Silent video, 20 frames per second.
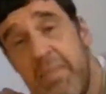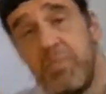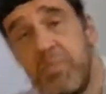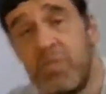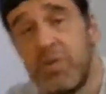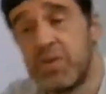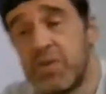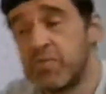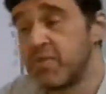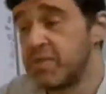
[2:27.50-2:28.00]

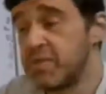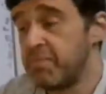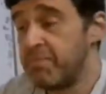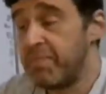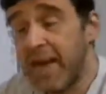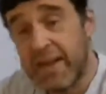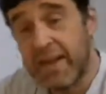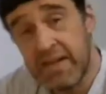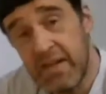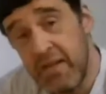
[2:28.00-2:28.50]
which was a
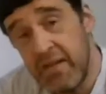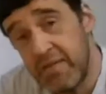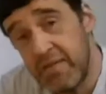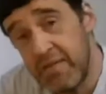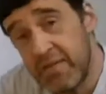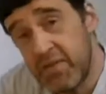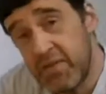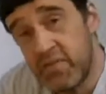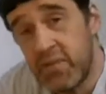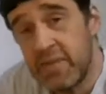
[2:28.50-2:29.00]
battle
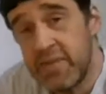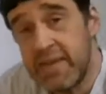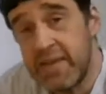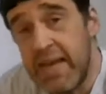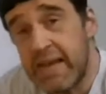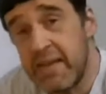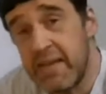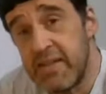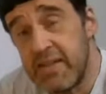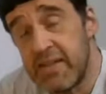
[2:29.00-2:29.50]
towards the
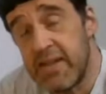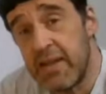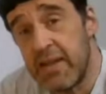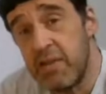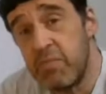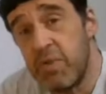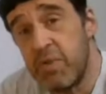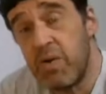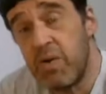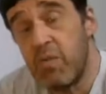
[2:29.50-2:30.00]
end of the
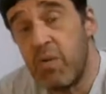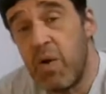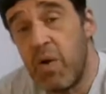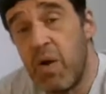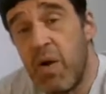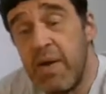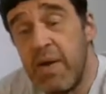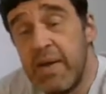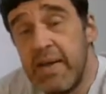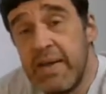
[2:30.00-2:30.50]
Second World
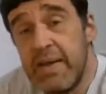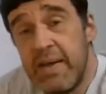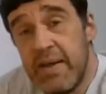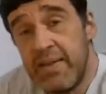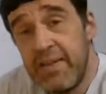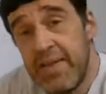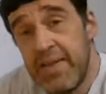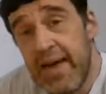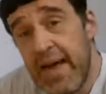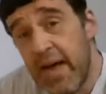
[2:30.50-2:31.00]
War.
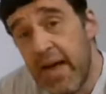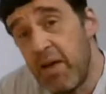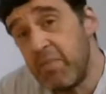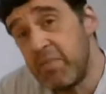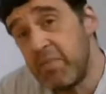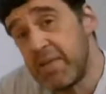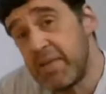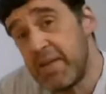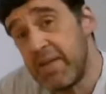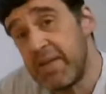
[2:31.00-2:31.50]
And they
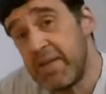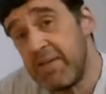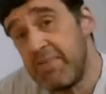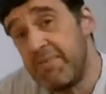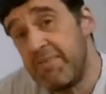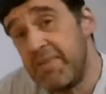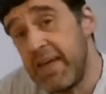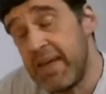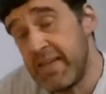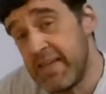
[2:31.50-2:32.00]
helped
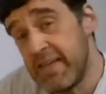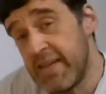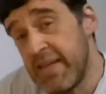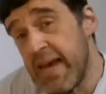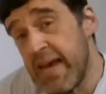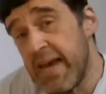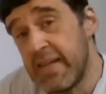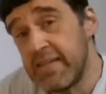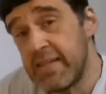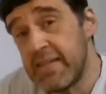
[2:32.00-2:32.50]
defeat the
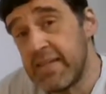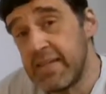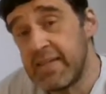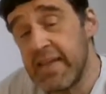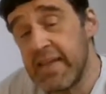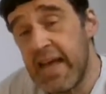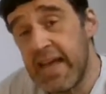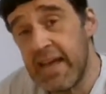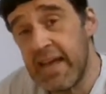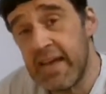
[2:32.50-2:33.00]
Nazis
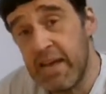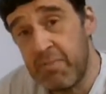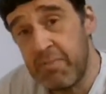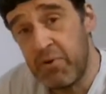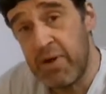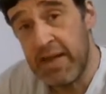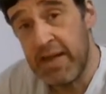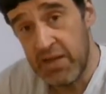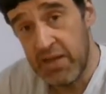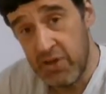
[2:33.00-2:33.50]
and
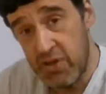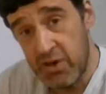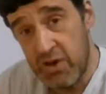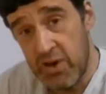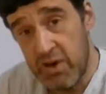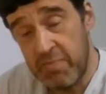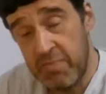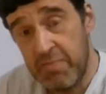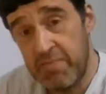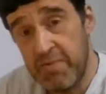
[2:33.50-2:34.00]
liberate
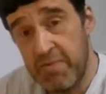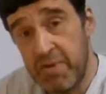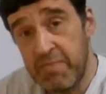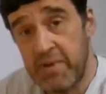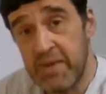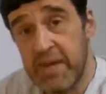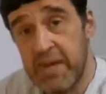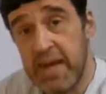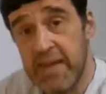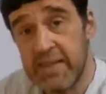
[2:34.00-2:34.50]
Europe
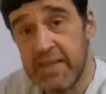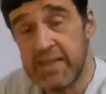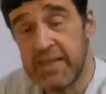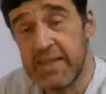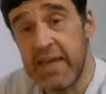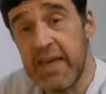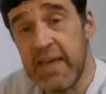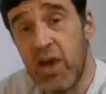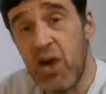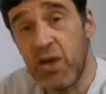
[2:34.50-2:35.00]
from
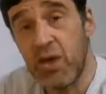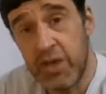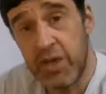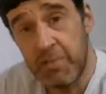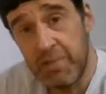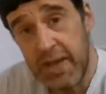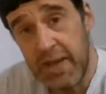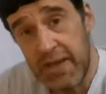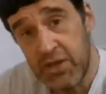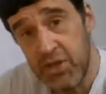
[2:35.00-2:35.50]
Nazi
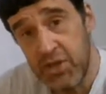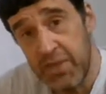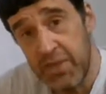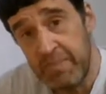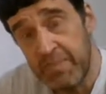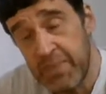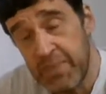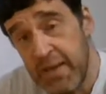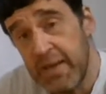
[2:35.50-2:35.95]
occupation.